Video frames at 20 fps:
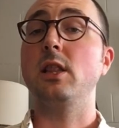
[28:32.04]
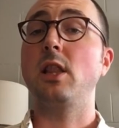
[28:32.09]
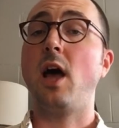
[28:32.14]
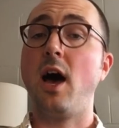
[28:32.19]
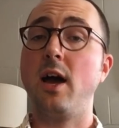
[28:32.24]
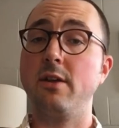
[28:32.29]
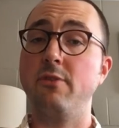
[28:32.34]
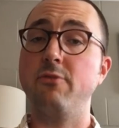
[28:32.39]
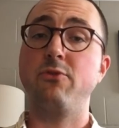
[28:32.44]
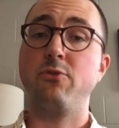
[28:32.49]

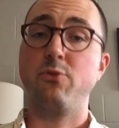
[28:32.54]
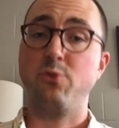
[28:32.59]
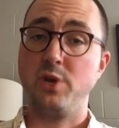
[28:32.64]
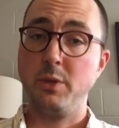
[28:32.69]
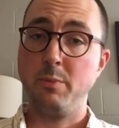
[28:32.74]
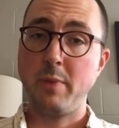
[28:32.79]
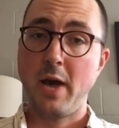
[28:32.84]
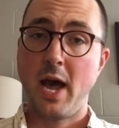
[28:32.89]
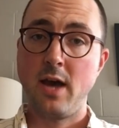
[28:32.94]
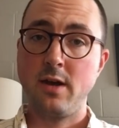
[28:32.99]
a lot of
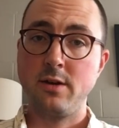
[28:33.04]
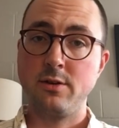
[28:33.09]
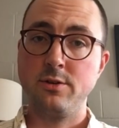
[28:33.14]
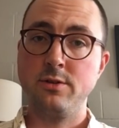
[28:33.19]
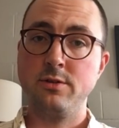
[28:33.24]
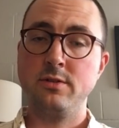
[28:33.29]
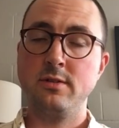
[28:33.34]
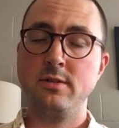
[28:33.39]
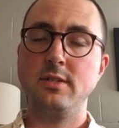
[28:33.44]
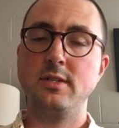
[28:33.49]
free
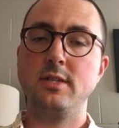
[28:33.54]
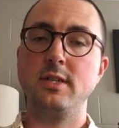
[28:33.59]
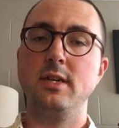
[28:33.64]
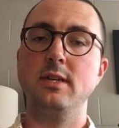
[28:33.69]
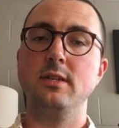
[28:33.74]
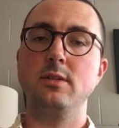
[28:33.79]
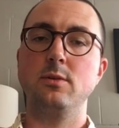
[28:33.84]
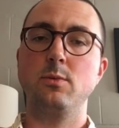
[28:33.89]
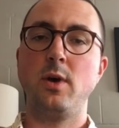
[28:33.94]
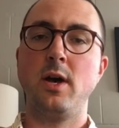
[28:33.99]

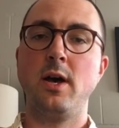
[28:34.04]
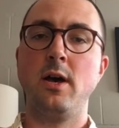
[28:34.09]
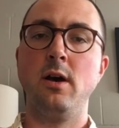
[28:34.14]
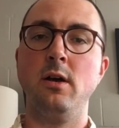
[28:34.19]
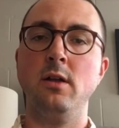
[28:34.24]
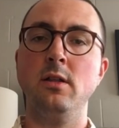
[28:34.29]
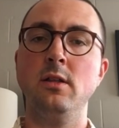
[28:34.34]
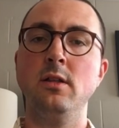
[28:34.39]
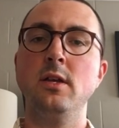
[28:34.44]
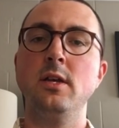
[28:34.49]
patterns as
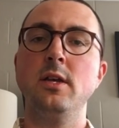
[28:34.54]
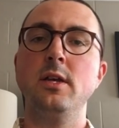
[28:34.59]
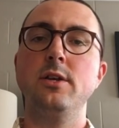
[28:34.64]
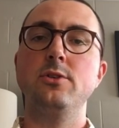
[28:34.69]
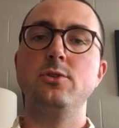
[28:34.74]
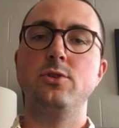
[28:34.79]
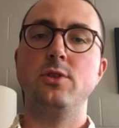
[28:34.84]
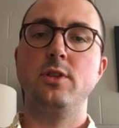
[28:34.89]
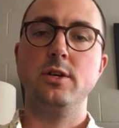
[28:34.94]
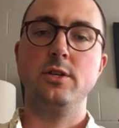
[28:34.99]
well.
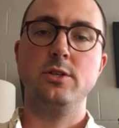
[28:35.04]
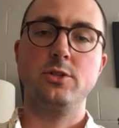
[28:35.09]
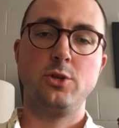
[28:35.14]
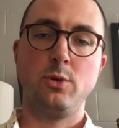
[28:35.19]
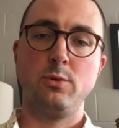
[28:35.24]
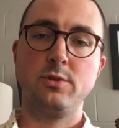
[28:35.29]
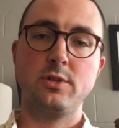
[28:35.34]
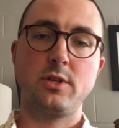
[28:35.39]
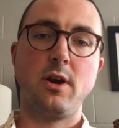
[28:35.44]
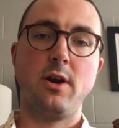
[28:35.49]

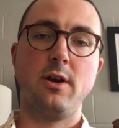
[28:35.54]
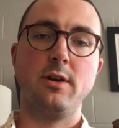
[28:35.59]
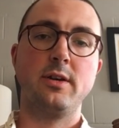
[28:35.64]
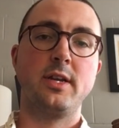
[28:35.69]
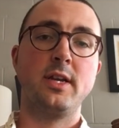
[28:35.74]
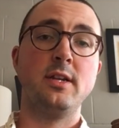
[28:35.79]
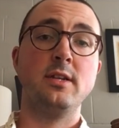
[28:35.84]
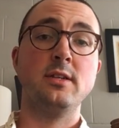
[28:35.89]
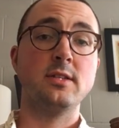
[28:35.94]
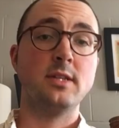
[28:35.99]
The Jones
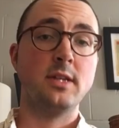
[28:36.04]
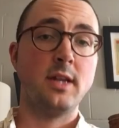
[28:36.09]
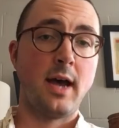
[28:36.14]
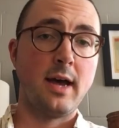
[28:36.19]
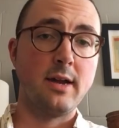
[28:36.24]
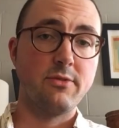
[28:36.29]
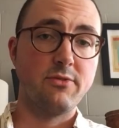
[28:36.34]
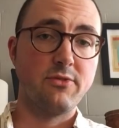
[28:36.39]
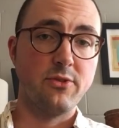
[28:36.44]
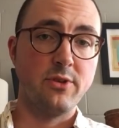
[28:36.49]
cardigan
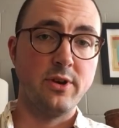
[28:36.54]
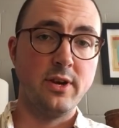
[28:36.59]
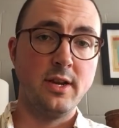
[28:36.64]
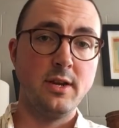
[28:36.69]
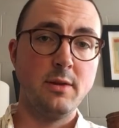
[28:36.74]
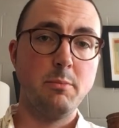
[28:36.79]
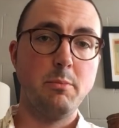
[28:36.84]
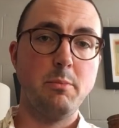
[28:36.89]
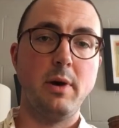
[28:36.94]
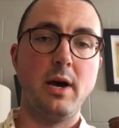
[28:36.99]
is not
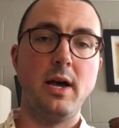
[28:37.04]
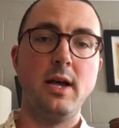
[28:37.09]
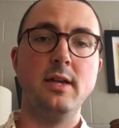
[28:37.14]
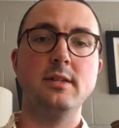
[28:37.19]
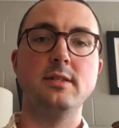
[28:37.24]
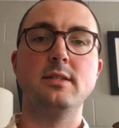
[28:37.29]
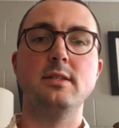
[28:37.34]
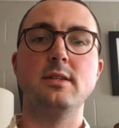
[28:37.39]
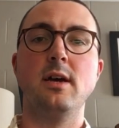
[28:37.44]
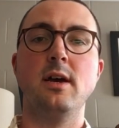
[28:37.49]
free,
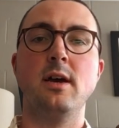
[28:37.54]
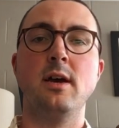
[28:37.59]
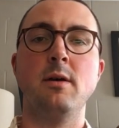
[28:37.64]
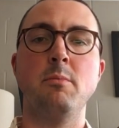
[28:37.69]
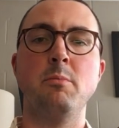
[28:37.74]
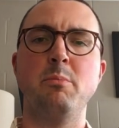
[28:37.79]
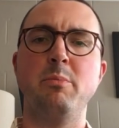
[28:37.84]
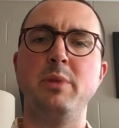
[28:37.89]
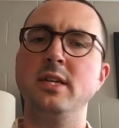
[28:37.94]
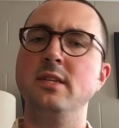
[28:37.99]

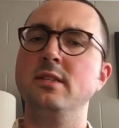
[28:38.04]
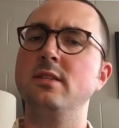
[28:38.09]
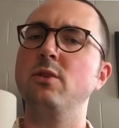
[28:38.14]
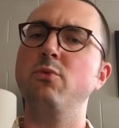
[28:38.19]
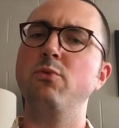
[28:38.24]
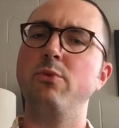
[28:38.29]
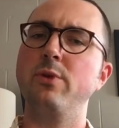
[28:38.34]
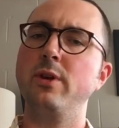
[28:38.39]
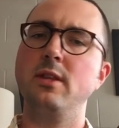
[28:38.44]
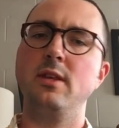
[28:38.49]

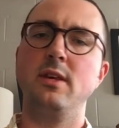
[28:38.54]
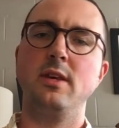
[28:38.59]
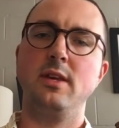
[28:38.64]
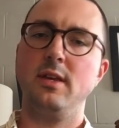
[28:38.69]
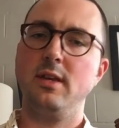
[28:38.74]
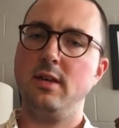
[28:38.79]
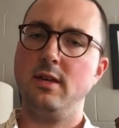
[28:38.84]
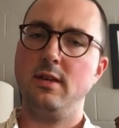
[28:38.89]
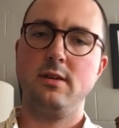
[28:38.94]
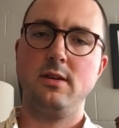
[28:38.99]
but it's a
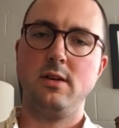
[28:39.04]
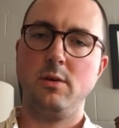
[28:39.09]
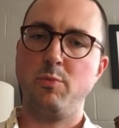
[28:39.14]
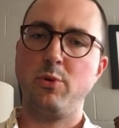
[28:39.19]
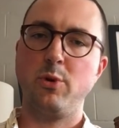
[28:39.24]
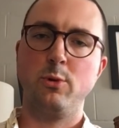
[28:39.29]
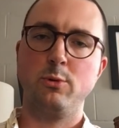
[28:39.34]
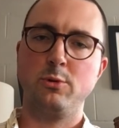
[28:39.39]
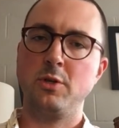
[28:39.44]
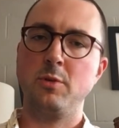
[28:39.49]
really
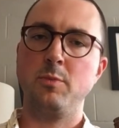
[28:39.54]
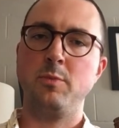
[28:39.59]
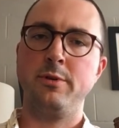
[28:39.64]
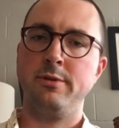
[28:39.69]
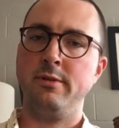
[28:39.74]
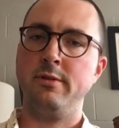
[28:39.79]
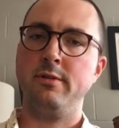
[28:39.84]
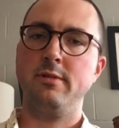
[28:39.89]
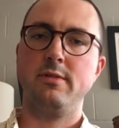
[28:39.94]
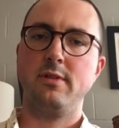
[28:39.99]

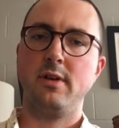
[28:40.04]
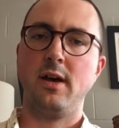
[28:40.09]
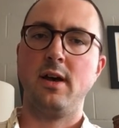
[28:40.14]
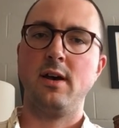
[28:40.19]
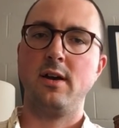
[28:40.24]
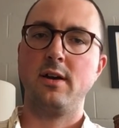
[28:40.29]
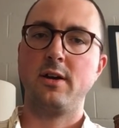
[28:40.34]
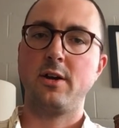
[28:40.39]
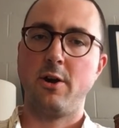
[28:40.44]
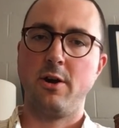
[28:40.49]
approachable
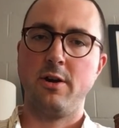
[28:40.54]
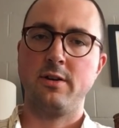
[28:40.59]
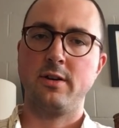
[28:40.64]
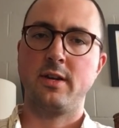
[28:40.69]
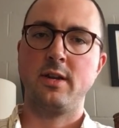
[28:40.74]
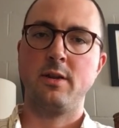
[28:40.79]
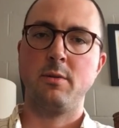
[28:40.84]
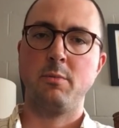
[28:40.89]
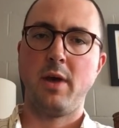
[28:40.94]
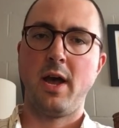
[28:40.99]

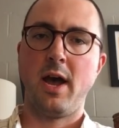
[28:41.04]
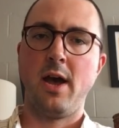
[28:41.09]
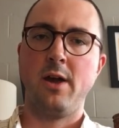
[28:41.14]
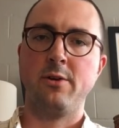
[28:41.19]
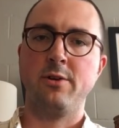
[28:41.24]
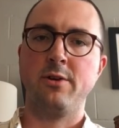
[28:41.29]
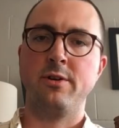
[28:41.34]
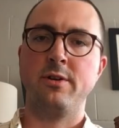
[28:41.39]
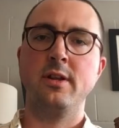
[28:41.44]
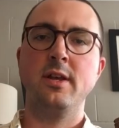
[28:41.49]
cardigan
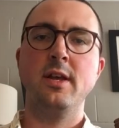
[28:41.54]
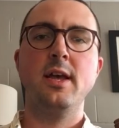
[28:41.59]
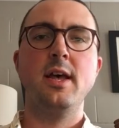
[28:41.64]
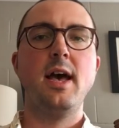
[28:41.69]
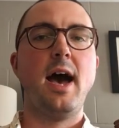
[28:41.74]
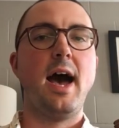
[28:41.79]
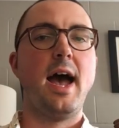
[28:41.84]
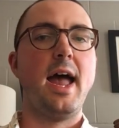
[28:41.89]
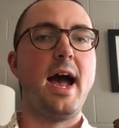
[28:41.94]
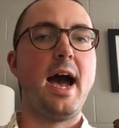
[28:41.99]
pattern.
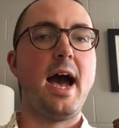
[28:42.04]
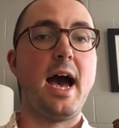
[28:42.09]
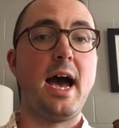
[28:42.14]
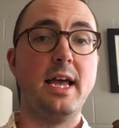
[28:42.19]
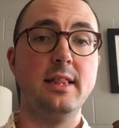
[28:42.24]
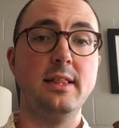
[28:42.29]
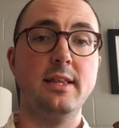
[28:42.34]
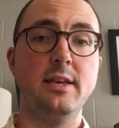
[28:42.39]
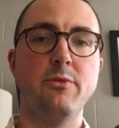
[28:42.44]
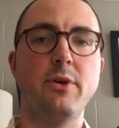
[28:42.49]
I
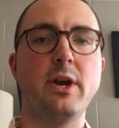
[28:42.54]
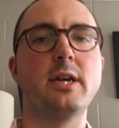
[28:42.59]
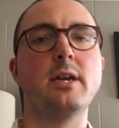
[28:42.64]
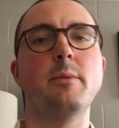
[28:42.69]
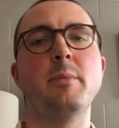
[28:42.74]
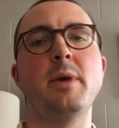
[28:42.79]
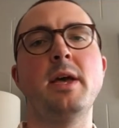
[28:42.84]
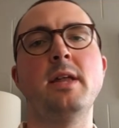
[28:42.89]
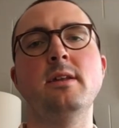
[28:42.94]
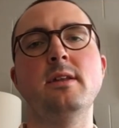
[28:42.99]
highly
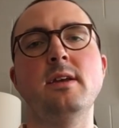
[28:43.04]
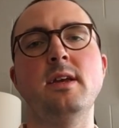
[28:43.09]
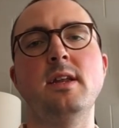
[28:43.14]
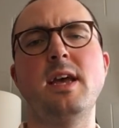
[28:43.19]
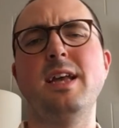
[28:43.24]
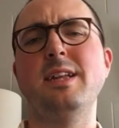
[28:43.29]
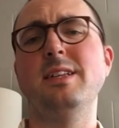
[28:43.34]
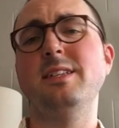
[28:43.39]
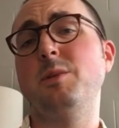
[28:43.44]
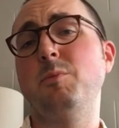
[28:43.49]

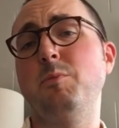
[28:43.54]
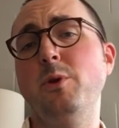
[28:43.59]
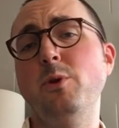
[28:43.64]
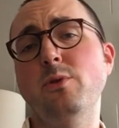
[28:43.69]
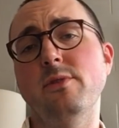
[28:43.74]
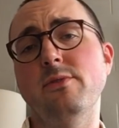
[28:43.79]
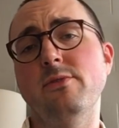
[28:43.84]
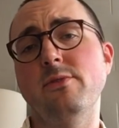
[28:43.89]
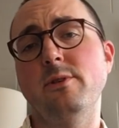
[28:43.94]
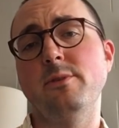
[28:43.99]
recommend it, and
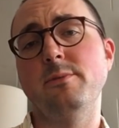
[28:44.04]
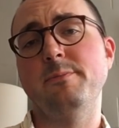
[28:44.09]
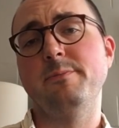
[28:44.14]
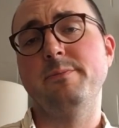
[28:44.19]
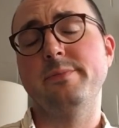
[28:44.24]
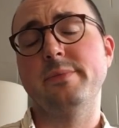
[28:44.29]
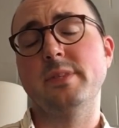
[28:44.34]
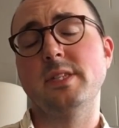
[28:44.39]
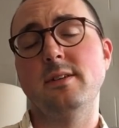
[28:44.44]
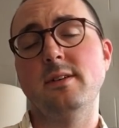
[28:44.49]
it's
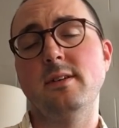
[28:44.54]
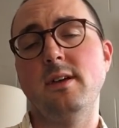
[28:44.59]
beautiful.